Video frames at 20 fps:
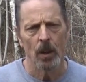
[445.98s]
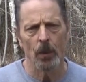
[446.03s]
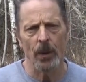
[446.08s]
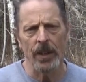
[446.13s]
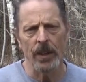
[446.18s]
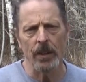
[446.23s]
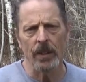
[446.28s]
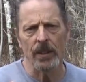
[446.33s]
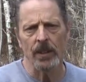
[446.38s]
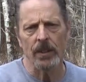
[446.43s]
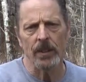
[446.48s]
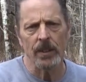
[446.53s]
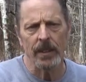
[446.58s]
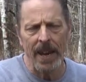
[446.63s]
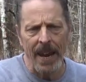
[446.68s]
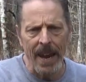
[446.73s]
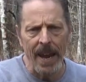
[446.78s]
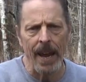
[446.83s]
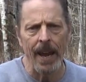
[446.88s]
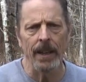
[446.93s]
where you can
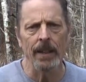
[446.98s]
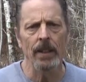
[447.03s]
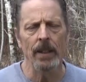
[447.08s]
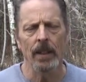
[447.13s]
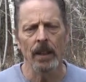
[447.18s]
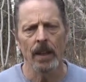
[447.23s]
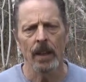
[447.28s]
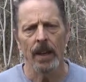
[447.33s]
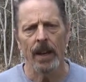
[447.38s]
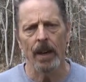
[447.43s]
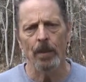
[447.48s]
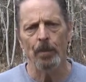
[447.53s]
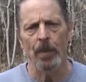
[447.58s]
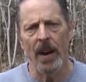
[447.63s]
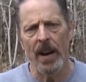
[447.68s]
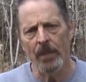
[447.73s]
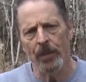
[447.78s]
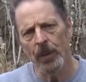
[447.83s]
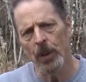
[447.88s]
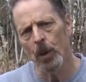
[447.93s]
scan and
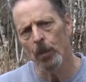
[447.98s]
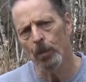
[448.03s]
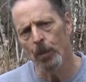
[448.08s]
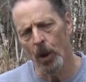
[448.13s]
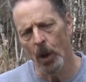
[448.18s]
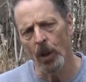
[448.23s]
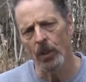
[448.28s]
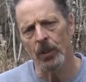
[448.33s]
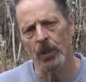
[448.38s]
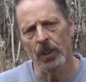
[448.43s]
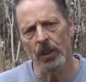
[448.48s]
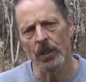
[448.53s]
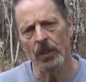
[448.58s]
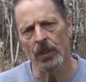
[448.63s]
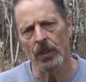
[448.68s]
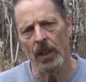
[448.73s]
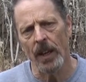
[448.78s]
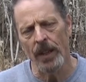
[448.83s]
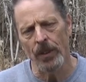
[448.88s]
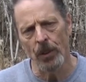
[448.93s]
pay for your
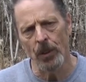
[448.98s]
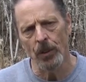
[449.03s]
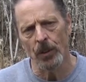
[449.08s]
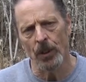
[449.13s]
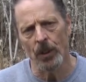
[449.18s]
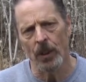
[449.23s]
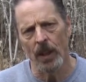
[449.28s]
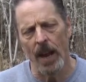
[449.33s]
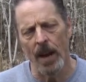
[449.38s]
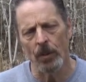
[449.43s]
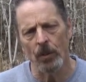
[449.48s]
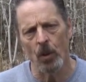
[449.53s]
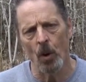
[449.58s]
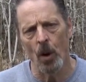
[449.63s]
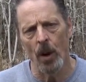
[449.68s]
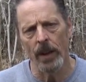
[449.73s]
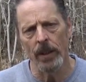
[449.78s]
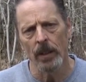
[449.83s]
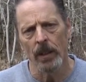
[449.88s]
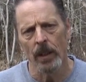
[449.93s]
purchase and use your
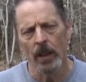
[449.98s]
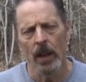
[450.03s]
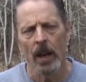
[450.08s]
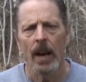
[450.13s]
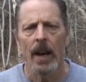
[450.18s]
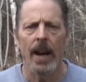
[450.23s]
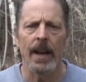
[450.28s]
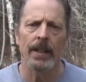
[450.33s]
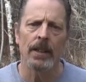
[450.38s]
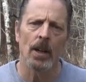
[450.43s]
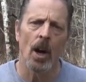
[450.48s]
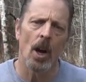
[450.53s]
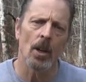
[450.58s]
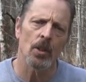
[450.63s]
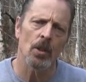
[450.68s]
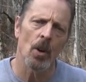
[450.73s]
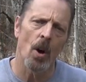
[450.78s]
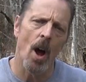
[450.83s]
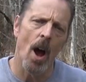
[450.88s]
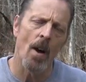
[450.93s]
CloudCoin. And it
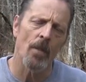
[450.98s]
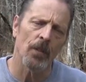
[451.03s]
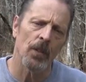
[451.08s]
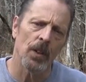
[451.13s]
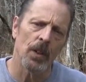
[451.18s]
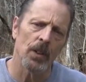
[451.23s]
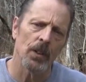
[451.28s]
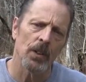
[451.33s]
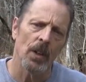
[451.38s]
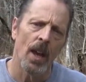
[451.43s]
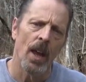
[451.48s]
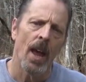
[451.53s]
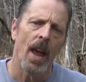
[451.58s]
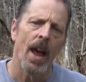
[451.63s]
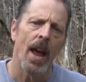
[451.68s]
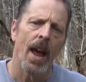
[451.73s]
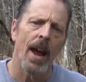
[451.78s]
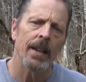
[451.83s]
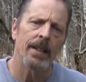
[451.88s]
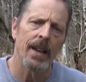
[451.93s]
also offers
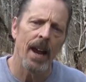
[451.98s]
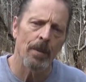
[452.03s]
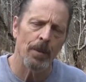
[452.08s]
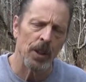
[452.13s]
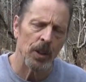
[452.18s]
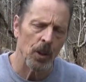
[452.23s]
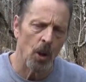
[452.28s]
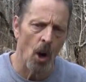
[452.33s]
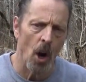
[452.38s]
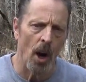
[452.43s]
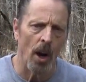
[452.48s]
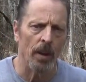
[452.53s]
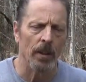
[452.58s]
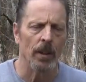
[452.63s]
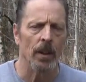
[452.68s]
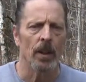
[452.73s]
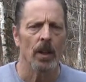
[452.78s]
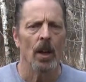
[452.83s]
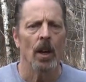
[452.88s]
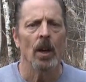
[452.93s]
a debit card.
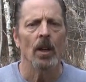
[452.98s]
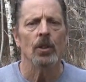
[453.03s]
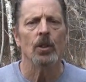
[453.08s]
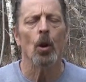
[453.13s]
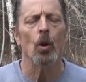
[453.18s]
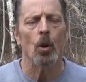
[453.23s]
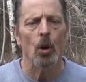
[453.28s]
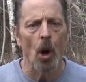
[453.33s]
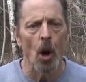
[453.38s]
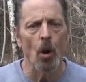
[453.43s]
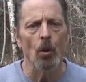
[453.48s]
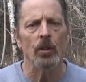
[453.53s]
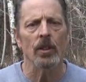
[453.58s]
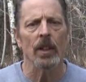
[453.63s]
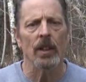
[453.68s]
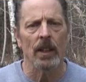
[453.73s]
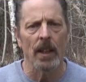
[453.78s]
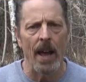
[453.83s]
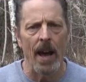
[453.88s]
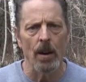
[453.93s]
So go
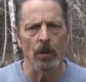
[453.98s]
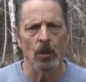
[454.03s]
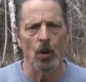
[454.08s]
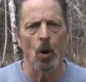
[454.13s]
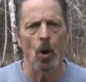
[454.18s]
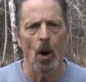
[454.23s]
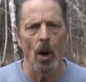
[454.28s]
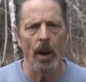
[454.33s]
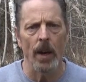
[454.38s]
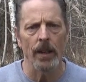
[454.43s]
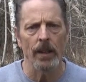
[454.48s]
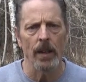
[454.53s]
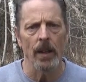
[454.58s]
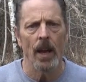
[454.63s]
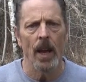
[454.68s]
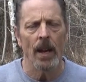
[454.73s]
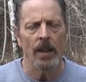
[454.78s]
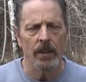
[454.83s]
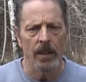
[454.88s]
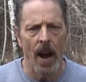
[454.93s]
to
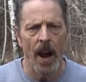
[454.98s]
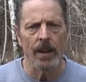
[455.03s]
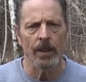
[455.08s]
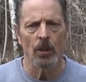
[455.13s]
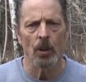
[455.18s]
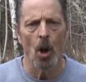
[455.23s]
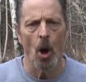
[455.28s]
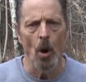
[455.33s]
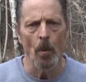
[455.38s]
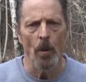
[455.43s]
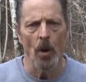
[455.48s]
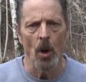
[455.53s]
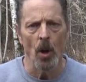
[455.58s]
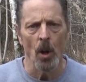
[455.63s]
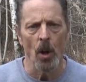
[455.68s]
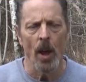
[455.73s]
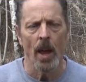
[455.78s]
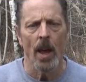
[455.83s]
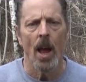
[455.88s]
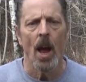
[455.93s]

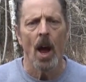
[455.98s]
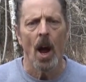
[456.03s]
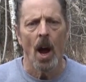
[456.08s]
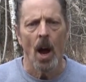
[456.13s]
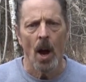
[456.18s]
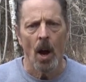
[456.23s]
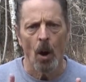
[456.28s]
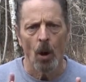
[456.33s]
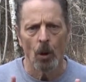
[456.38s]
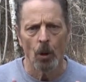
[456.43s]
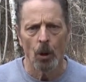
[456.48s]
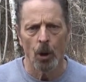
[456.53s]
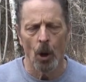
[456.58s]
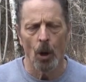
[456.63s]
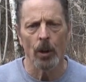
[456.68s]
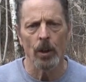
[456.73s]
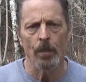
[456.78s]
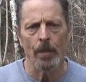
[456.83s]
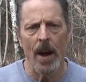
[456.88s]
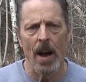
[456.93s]
cloudcoin.global,
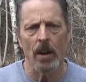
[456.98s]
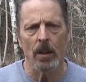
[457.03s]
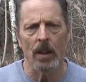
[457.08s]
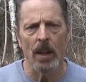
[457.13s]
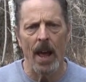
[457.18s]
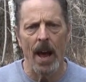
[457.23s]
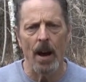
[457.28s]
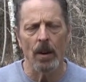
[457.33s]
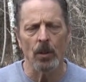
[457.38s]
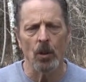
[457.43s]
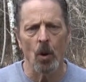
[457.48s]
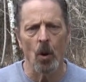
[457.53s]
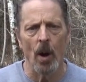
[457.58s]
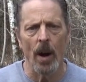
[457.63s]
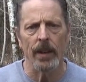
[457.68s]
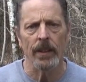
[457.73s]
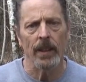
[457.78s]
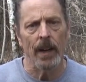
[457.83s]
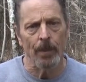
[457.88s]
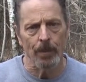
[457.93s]
learn about
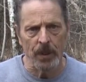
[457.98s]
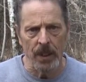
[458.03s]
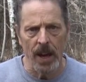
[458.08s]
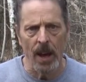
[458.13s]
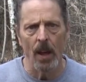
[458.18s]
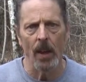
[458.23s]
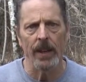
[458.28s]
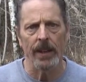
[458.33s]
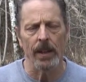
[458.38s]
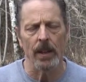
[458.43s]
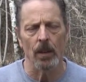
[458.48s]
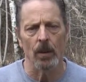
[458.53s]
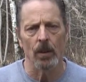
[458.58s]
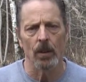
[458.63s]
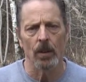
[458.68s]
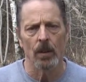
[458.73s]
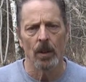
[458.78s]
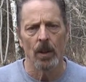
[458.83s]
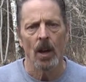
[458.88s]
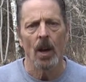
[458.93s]
CloudCoin, and I'm telling you,
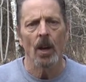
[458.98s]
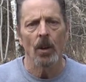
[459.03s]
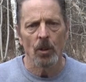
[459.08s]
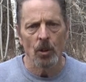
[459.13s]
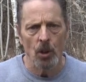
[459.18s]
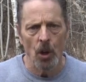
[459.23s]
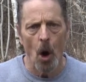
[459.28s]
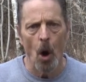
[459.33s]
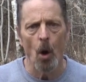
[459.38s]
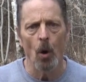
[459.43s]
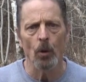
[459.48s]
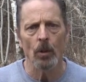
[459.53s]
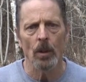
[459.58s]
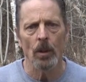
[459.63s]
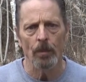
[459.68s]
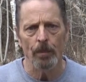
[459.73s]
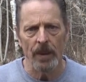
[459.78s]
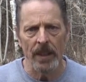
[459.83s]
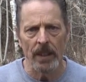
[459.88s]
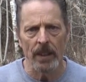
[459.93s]
don't
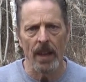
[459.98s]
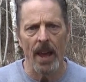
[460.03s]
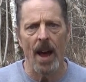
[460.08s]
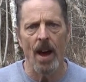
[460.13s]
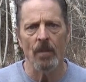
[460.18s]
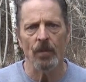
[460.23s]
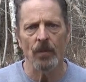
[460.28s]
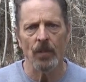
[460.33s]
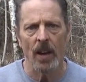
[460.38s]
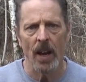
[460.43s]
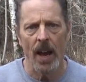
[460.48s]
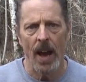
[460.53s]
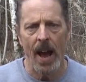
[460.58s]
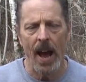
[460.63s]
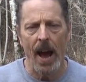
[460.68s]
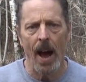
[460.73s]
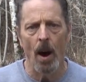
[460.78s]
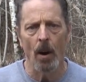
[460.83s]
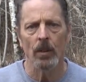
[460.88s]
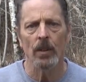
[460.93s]
be left
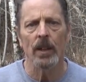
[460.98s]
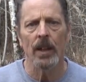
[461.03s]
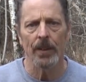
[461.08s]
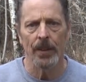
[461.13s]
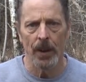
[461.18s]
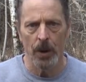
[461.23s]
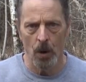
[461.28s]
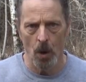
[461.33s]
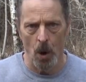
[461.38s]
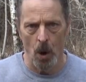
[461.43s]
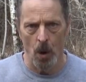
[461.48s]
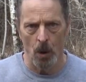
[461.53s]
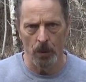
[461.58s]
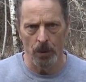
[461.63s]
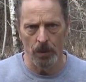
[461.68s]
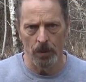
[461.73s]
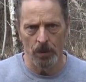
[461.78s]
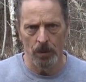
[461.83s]
out in the cold.